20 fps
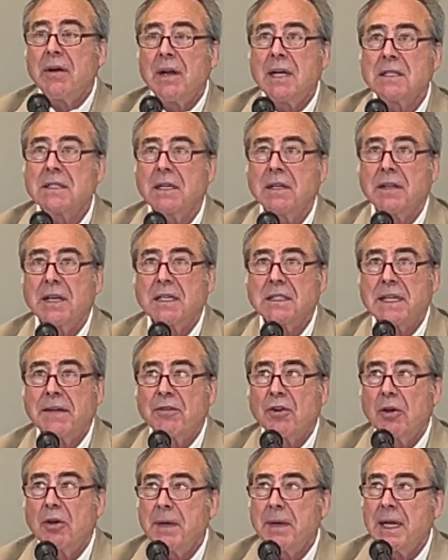asking things I have
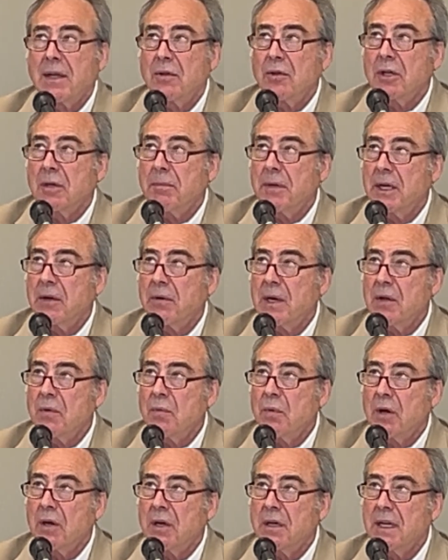to go back and look at my
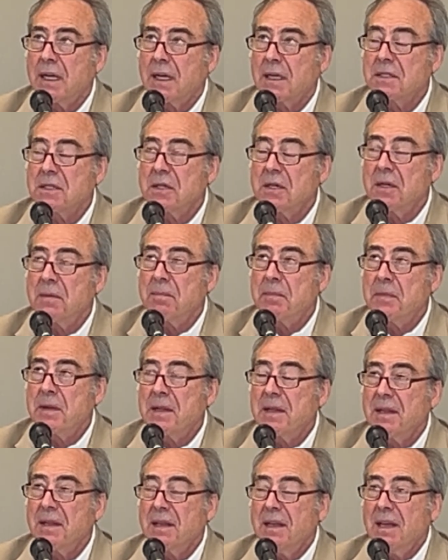groundwater text
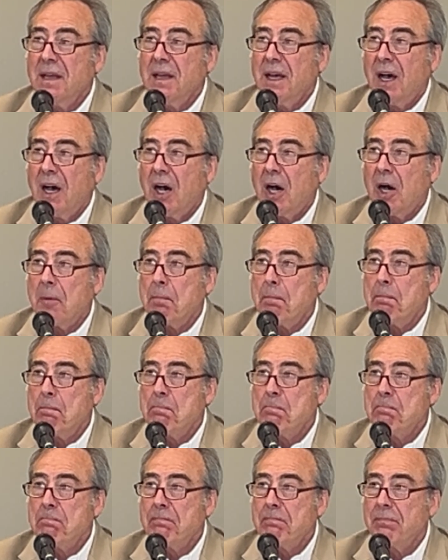on.
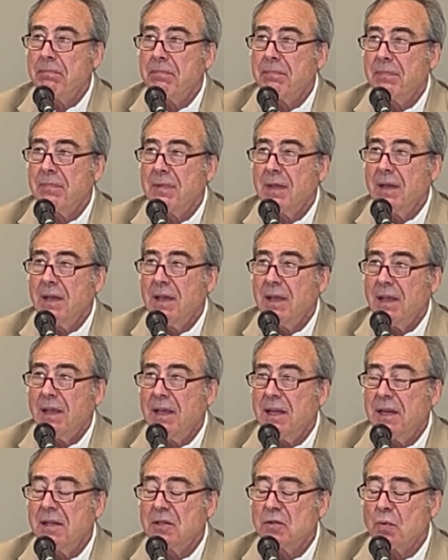
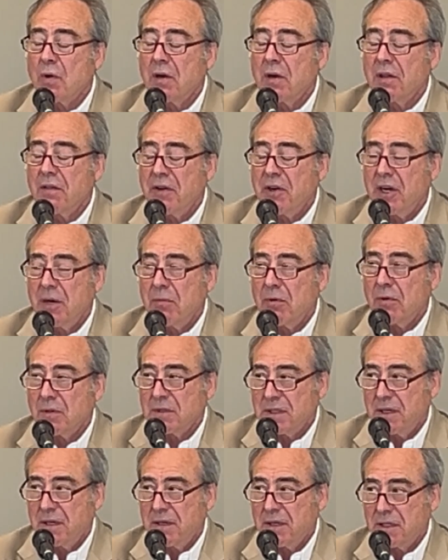It is one of the variables,
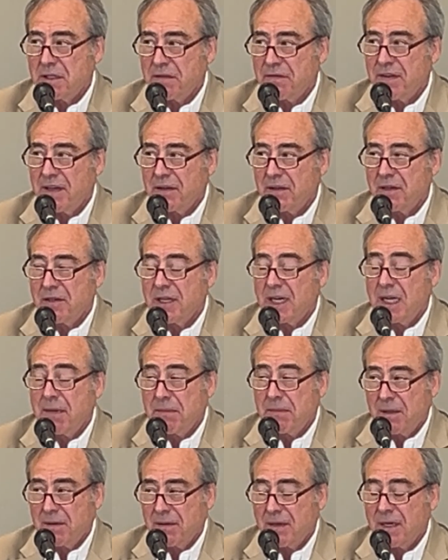and it does affect the time.
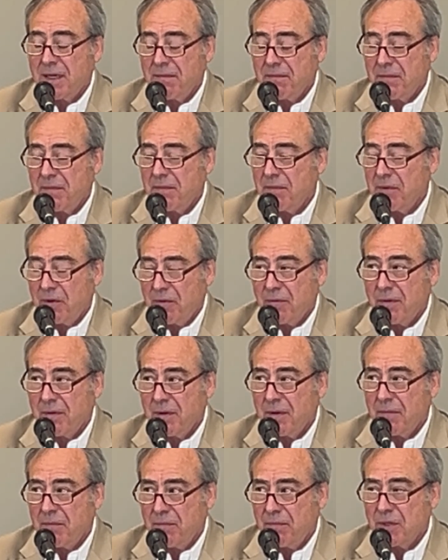
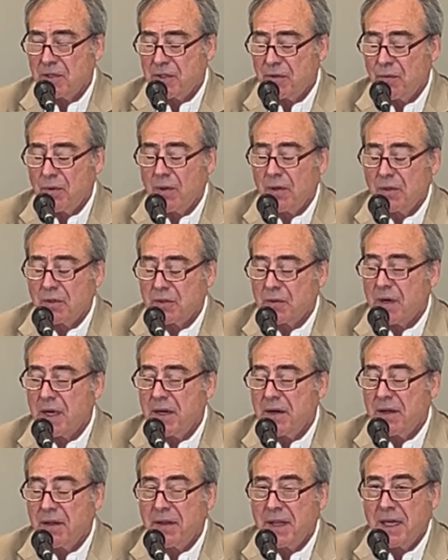Mr. Willow was right on
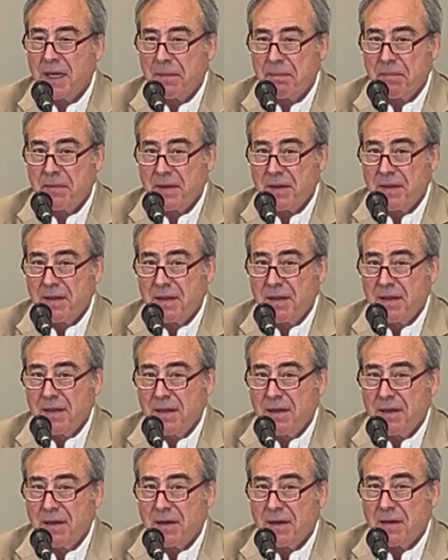that.
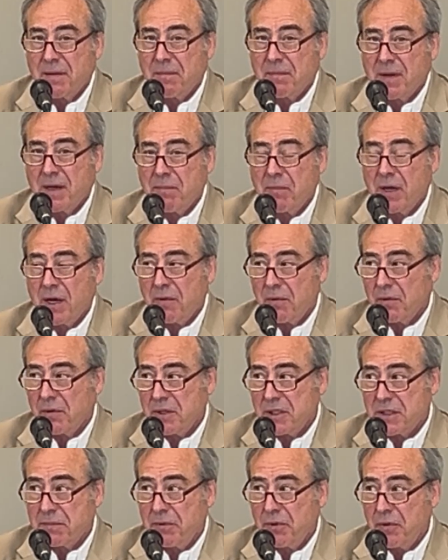I'm not really
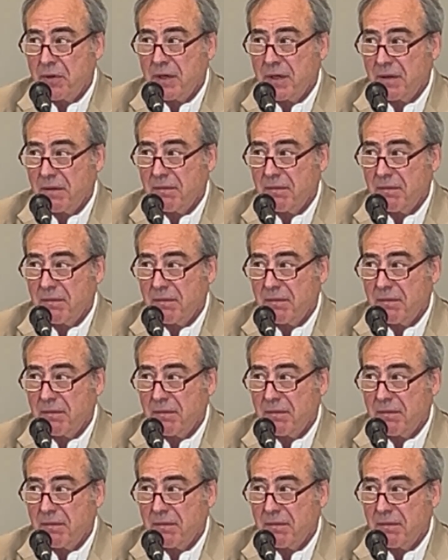disputing